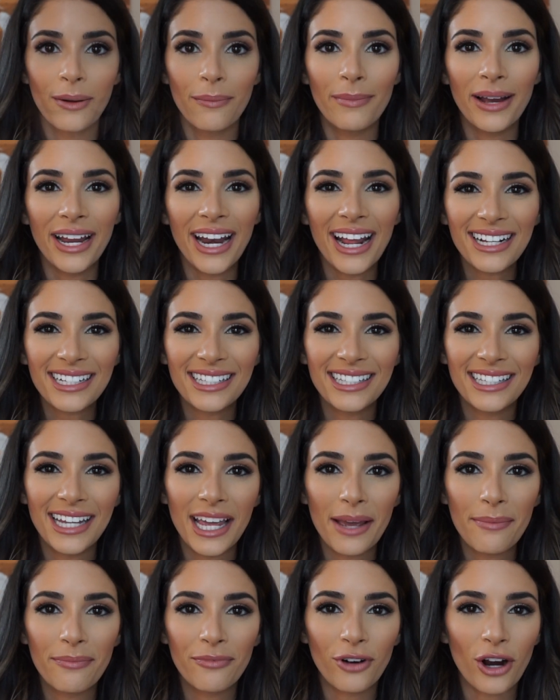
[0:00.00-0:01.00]
My next
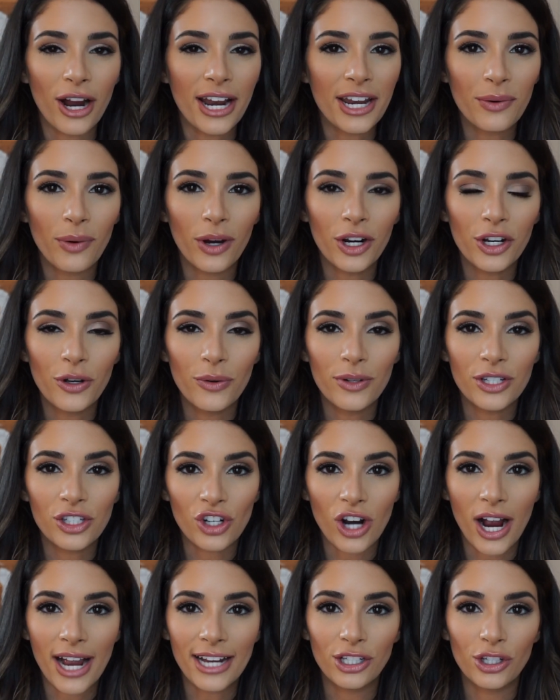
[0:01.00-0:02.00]
tip for anyone who is
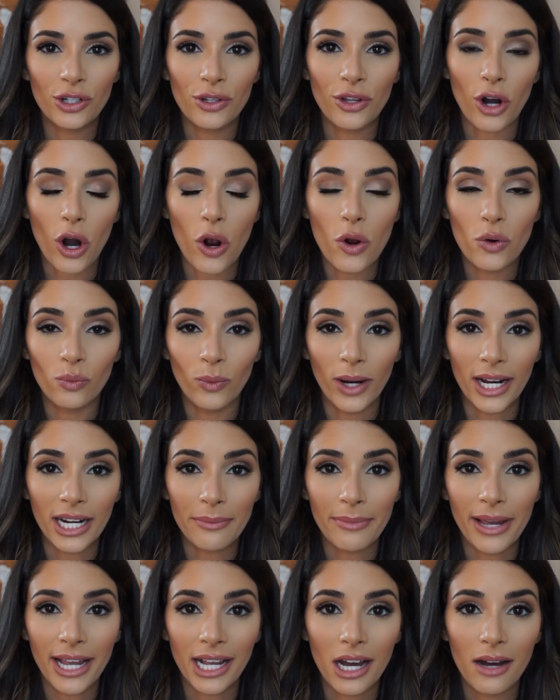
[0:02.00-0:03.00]
trying to do their own
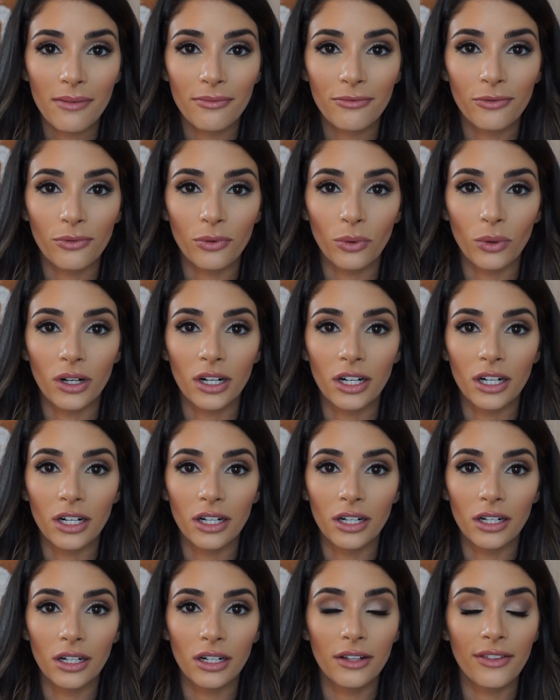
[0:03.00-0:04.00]
wedding makeup
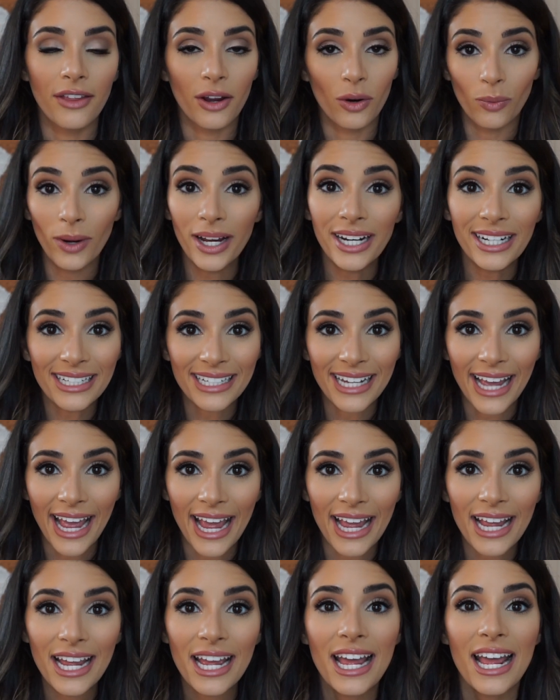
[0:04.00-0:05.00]
for their wedding
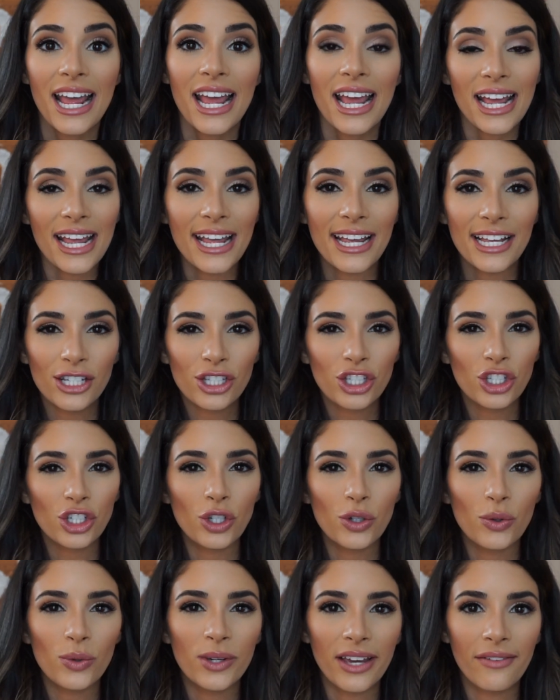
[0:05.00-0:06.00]
day is
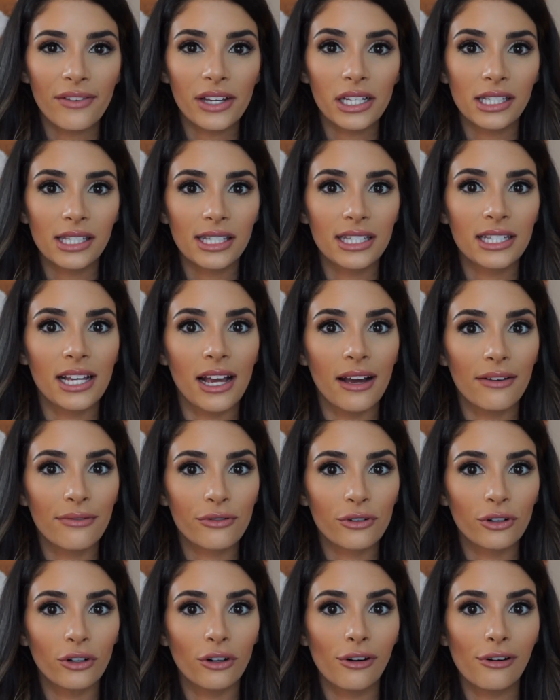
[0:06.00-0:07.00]
to give it
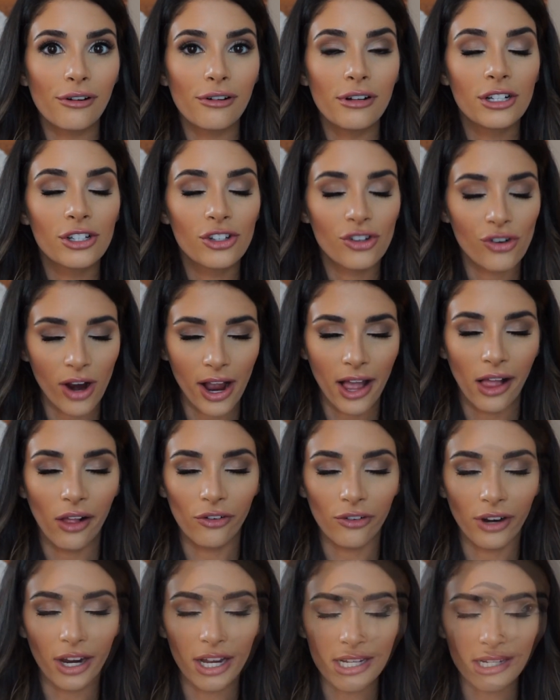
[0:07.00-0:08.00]
several
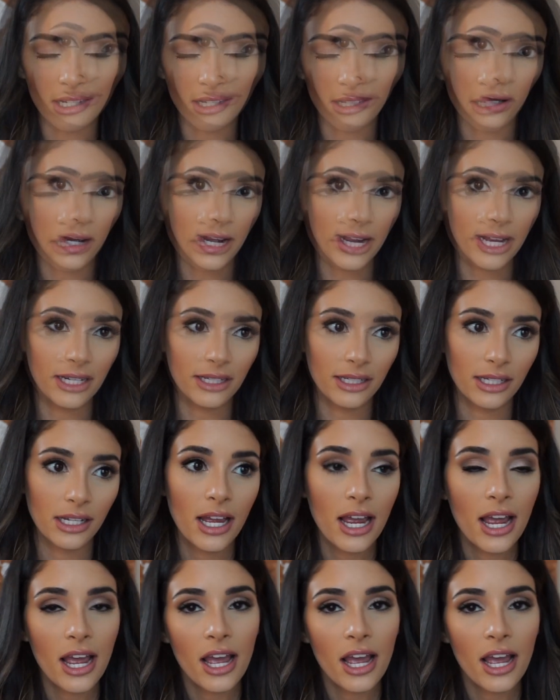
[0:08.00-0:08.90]
trial runs beforehand.